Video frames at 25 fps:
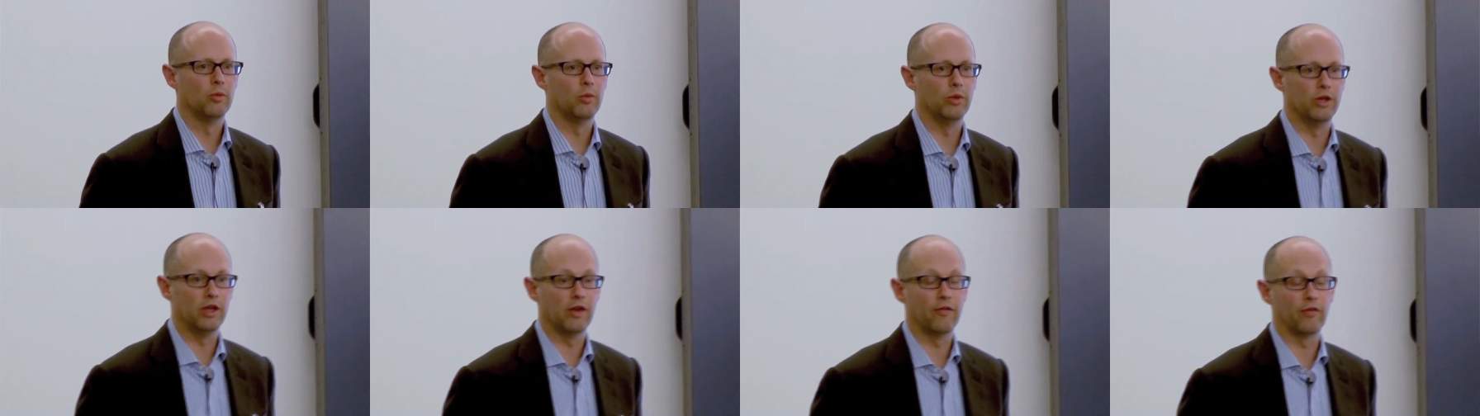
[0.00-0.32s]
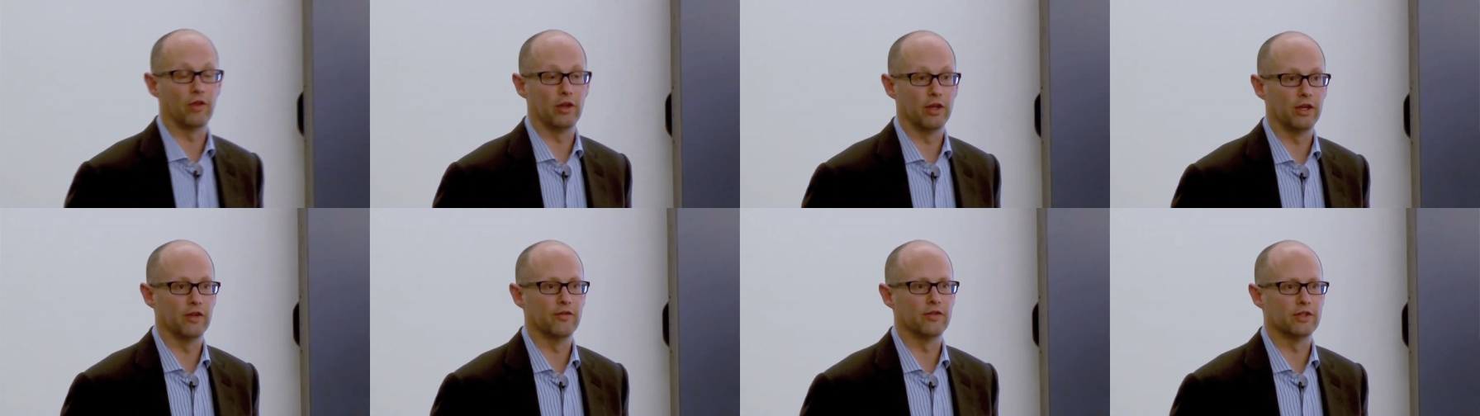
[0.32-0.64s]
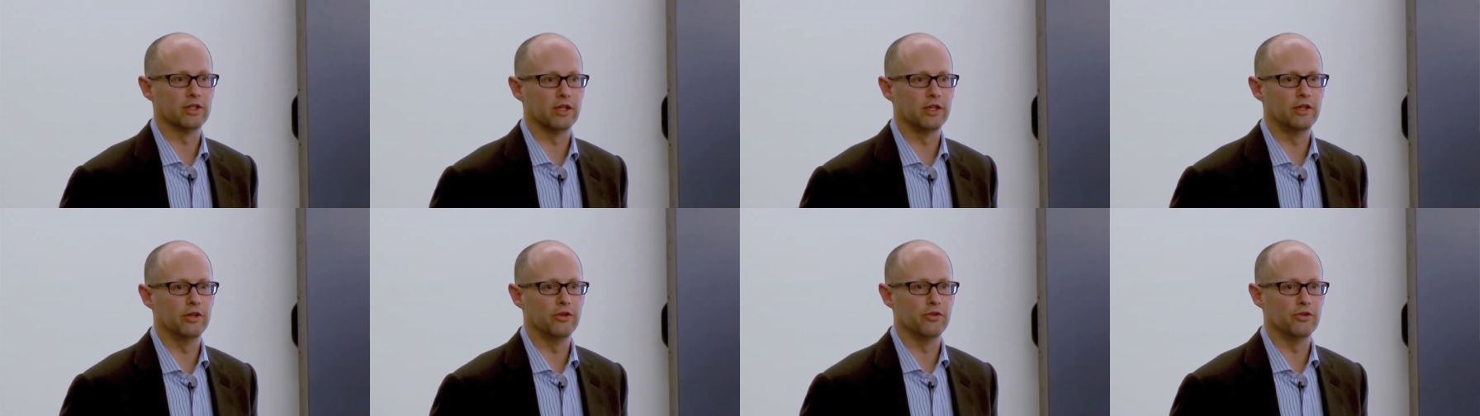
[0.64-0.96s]
would definitely give
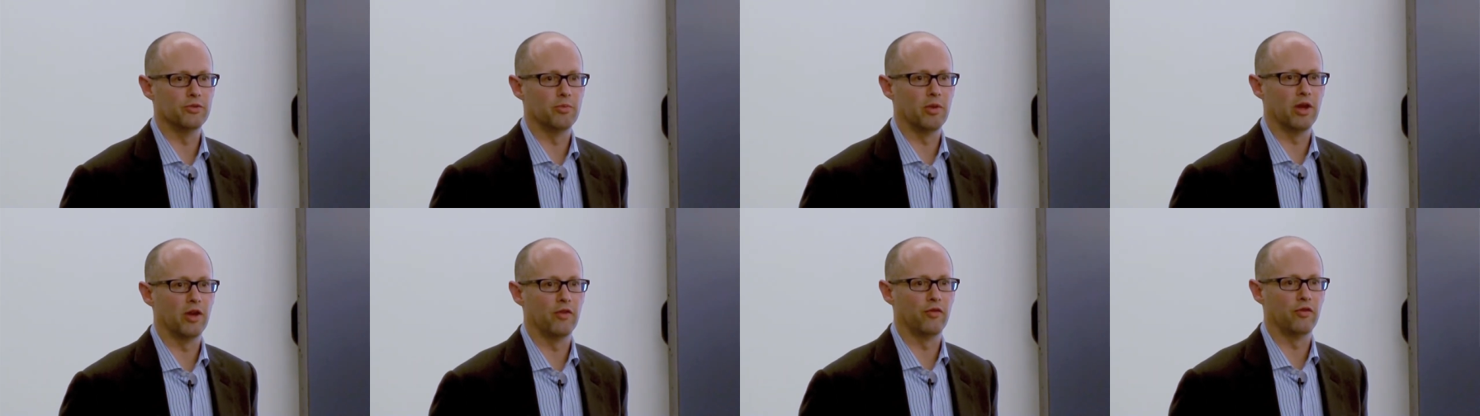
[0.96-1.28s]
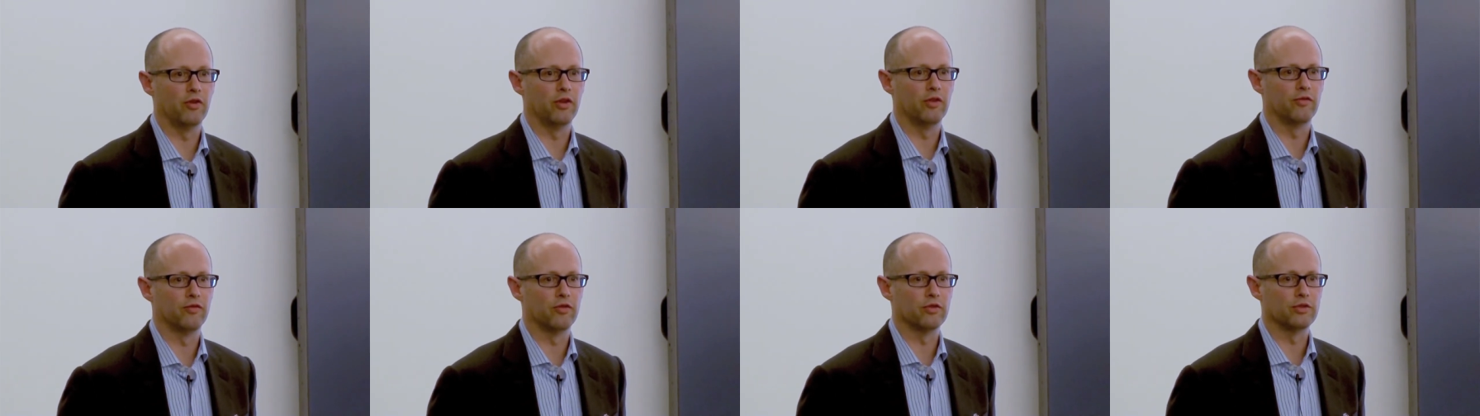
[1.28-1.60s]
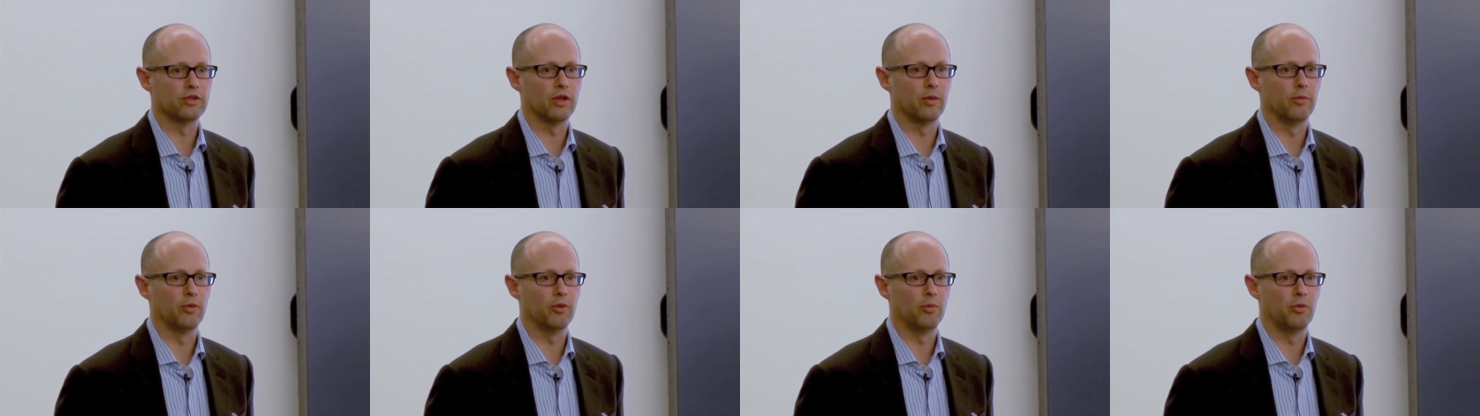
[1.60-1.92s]
us a huge benefit for
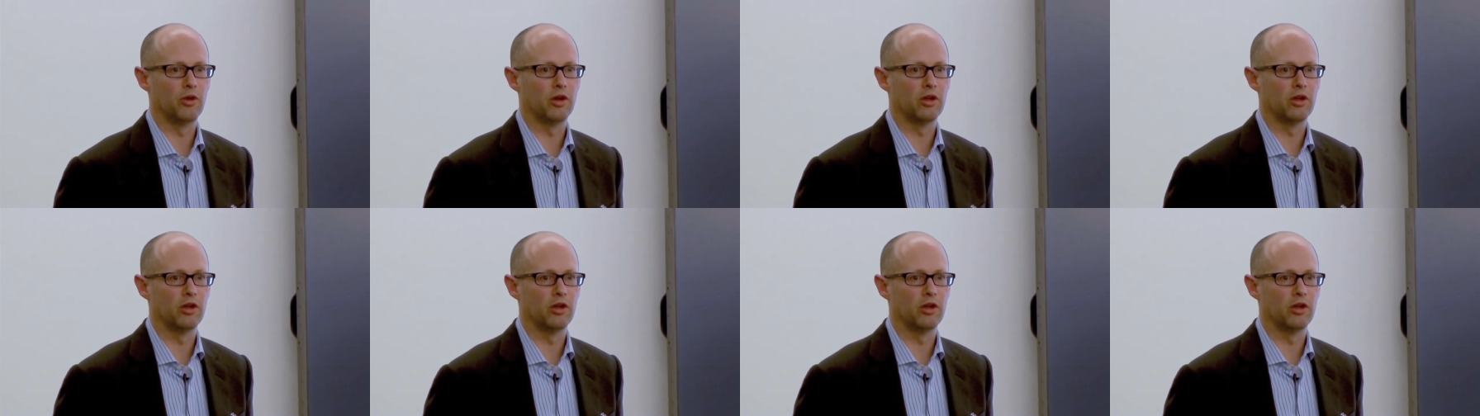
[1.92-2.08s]
some of